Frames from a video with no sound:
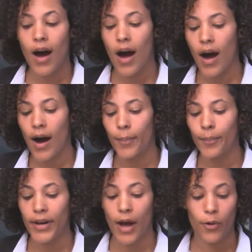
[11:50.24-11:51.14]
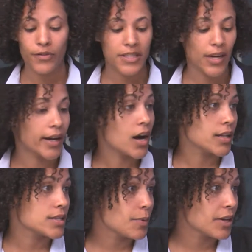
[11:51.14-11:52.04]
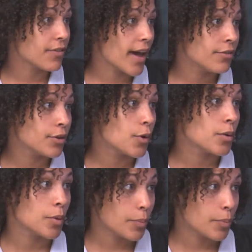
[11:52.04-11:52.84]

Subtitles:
Now, obviously, I can't speak for everyone, but